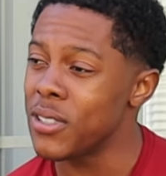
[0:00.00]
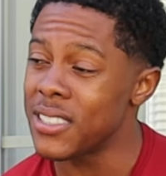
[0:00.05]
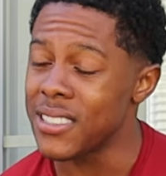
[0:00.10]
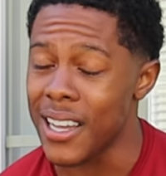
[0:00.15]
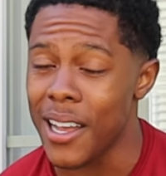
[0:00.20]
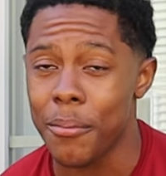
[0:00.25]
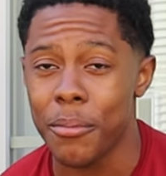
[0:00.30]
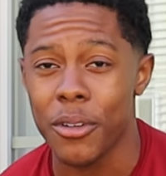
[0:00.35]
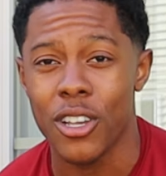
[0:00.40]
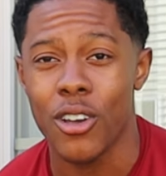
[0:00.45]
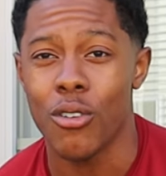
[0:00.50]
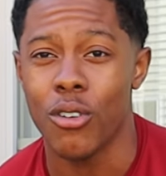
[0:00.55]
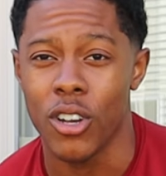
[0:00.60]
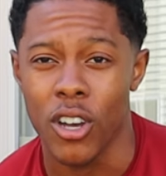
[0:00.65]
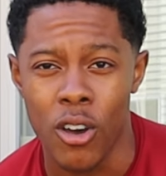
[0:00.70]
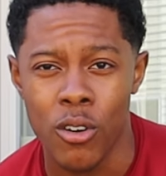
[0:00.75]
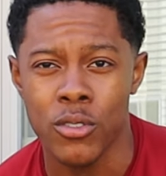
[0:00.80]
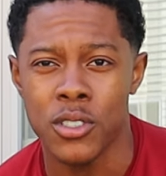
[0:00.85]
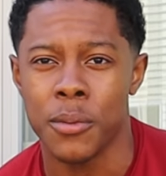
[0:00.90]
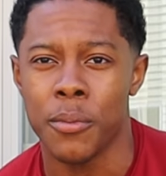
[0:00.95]
It's time to go
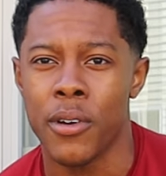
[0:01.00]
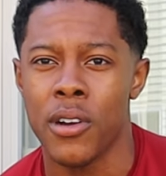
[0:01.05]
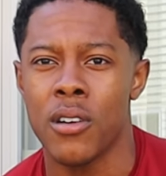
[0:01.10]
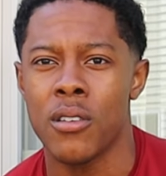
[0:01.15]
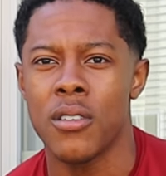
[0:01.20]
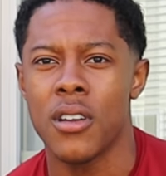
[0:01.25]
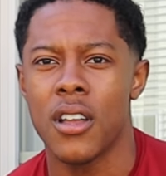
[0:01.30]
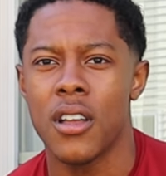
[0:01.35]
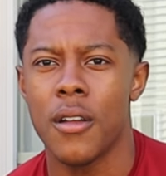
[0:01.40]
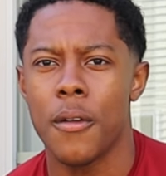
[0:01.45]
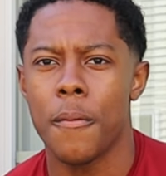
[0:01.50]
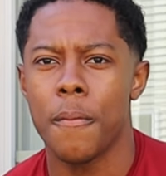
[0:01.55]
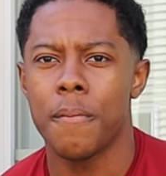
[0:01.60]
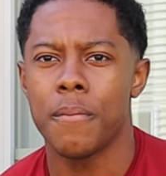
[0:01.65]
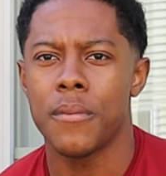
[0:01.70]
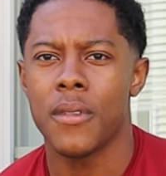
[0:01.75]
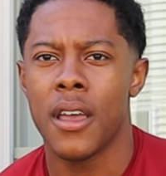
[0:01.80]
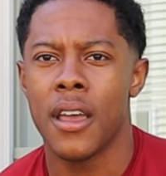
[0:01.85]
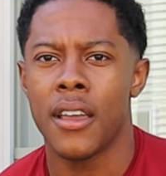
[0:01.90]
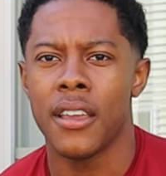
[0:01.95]
ghost, bro.
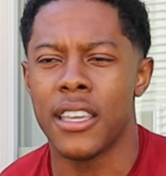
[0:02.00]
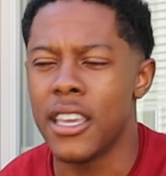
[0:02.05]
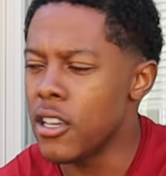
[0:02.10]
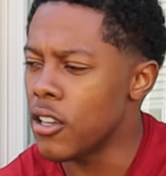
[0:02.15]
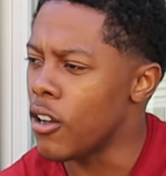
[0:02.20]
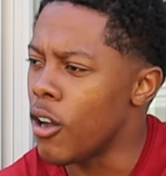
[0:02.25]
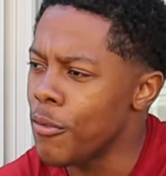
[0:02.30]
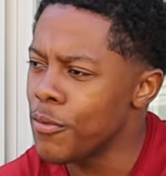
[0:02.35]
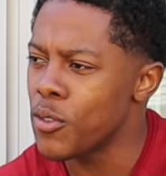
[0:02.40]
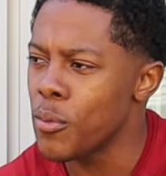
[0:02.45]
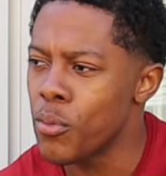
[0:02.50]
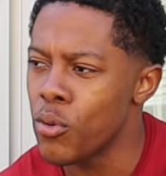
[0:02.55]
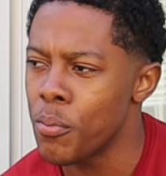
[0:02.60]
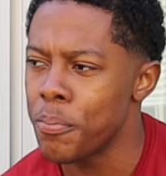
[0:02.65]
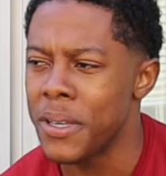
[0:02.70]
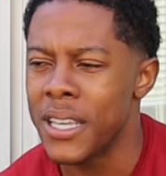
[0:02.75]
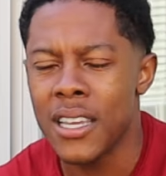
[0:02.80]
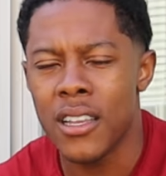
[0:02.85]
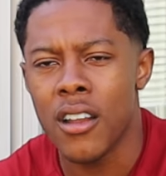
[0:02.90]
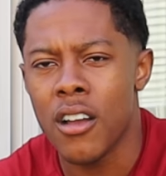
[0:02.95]
Get comfortable
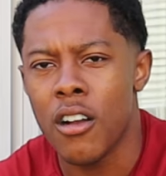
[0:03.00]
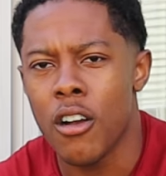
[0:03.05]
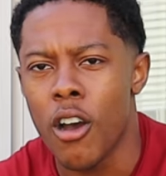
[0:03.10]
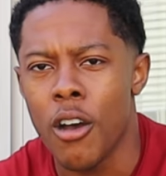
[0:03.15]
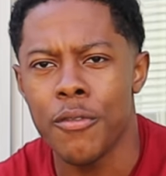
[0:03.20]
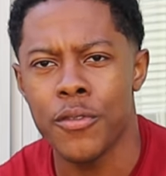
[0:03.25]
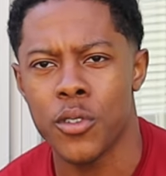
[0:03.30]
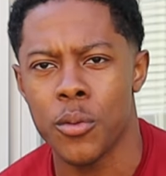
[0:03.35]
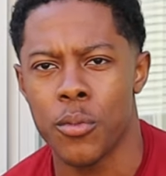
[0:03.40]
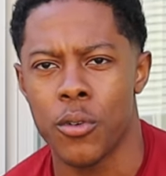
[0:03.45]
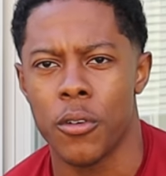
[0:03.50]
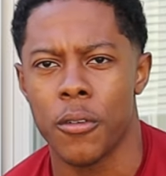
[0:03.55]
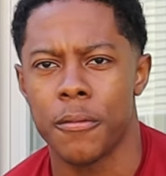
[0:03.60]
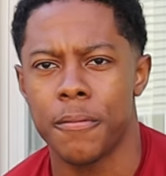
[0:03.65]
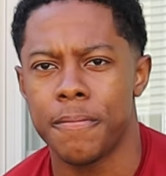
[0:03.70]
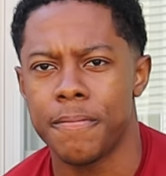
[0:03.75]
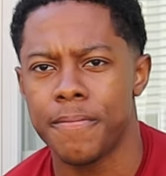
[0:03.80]
being uncomfortable.